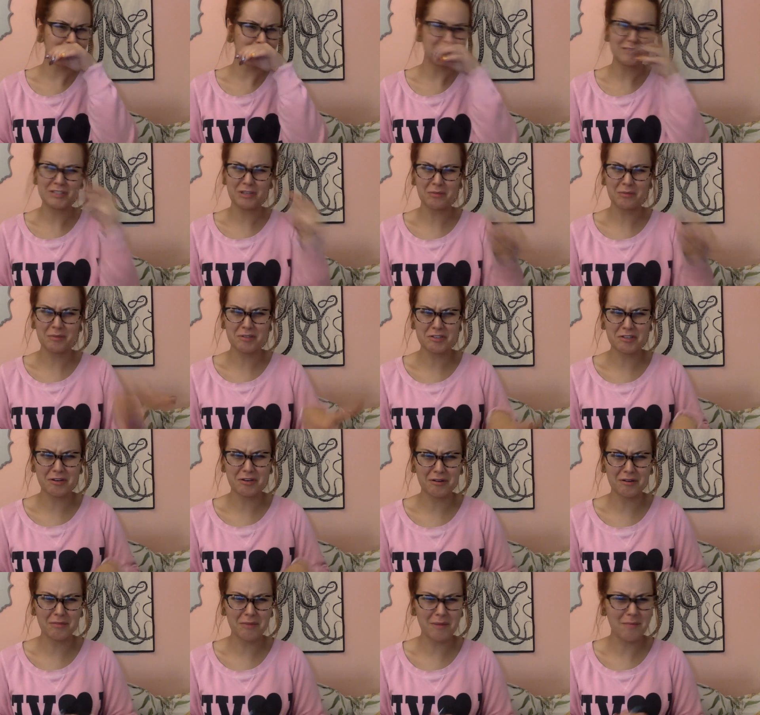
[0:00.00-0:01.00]
So much
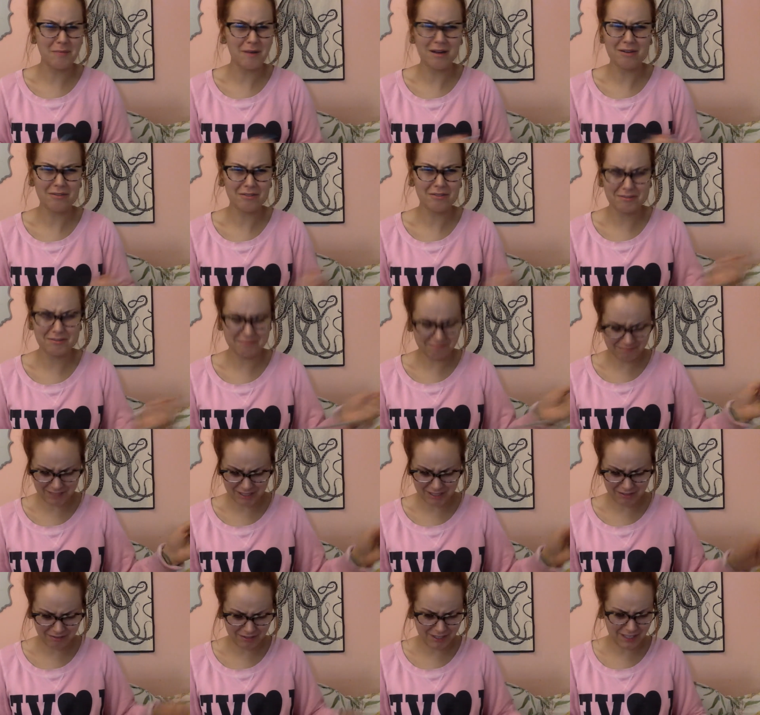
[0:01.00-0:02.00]
yarn in my mouth.
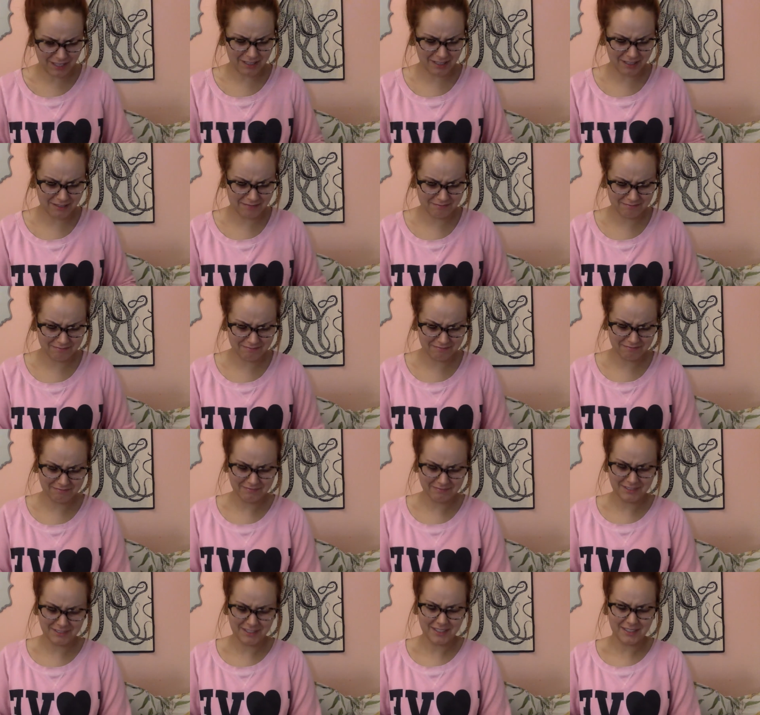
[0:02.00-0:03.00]
I don't like it.
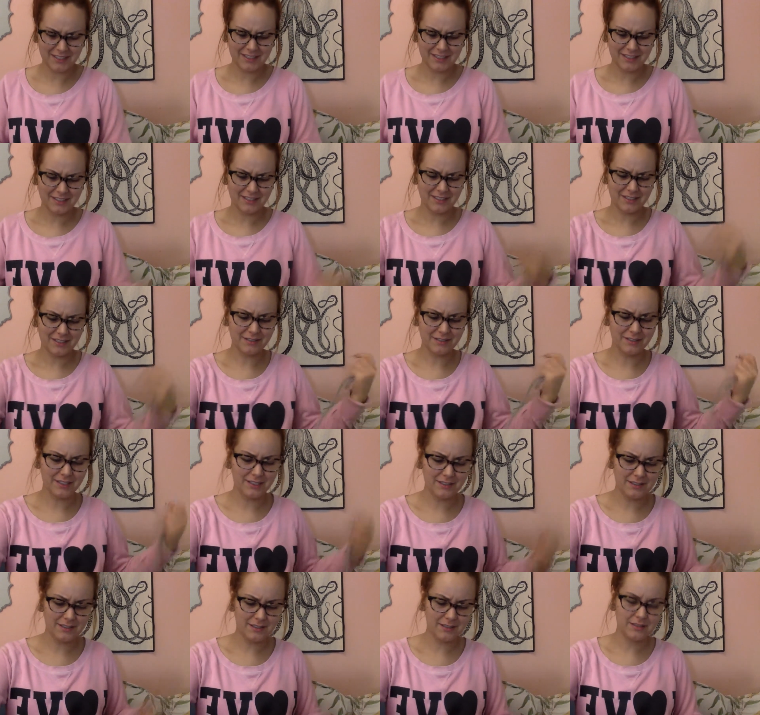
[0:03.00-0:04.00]

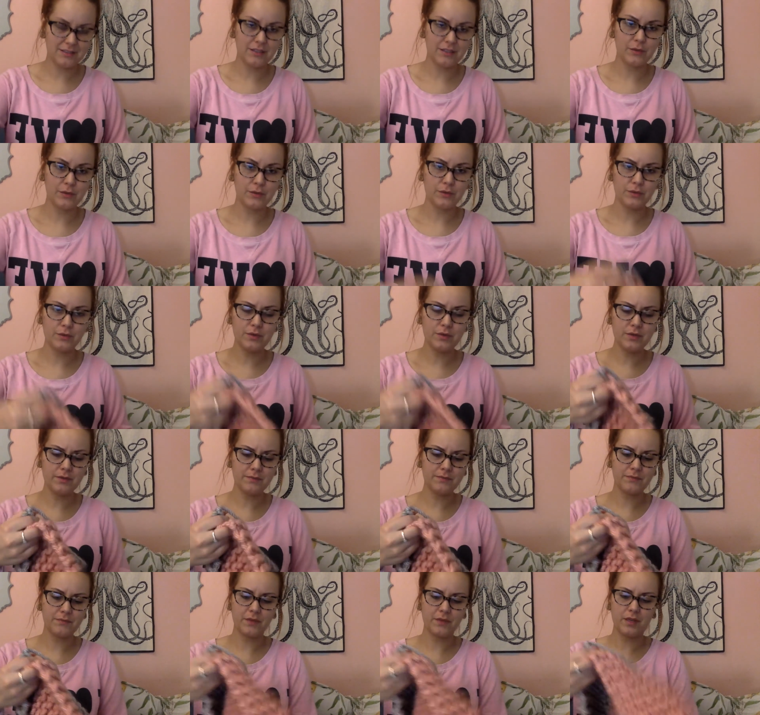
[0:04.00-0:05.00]
Alright, so
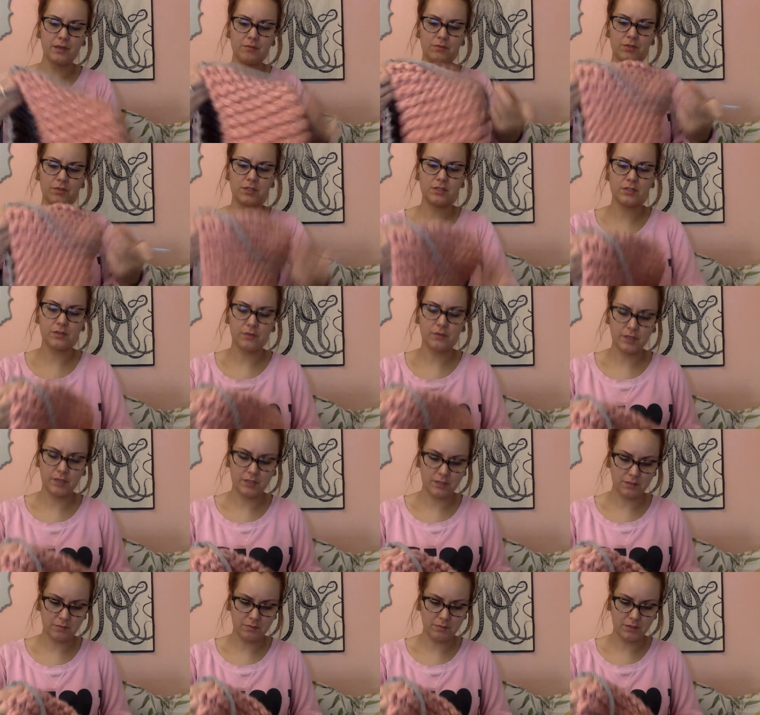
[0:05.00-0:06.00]
I'm just
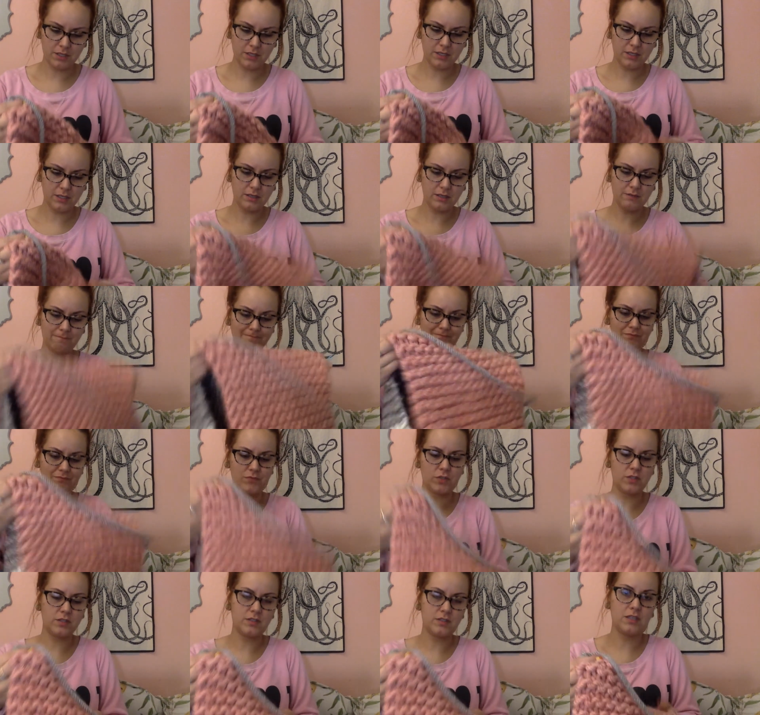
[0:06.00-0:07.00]
going to be
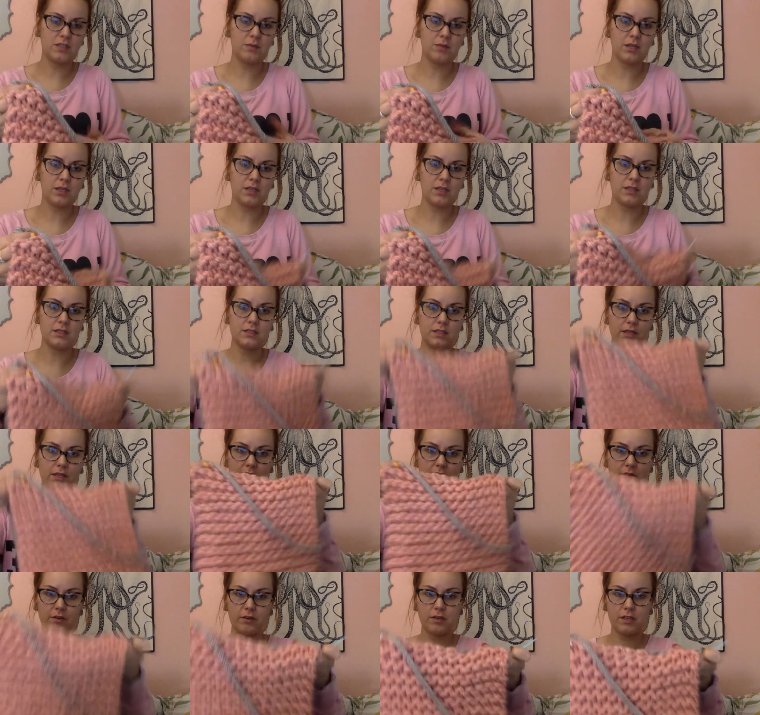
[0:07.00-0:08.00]
just seaming these
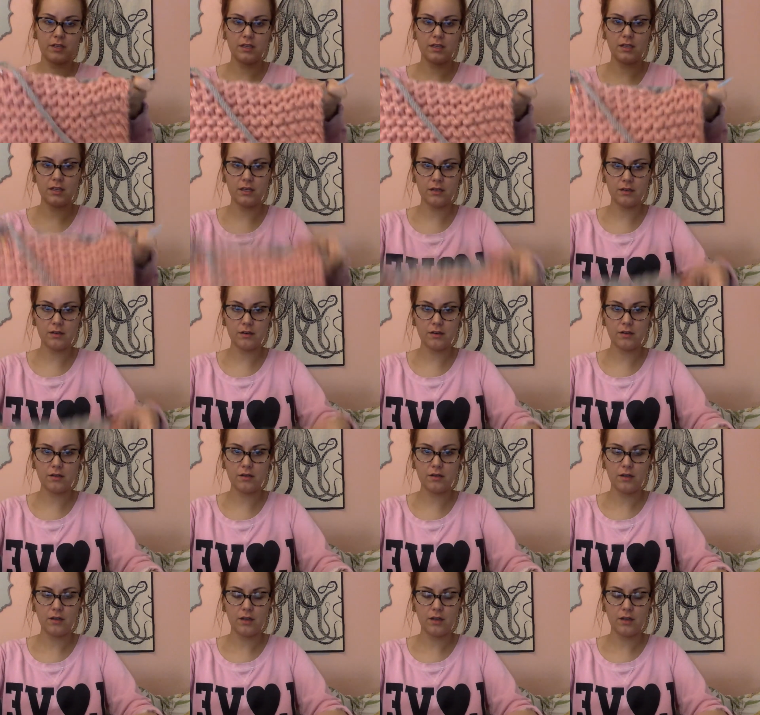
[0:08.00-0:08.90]
together here.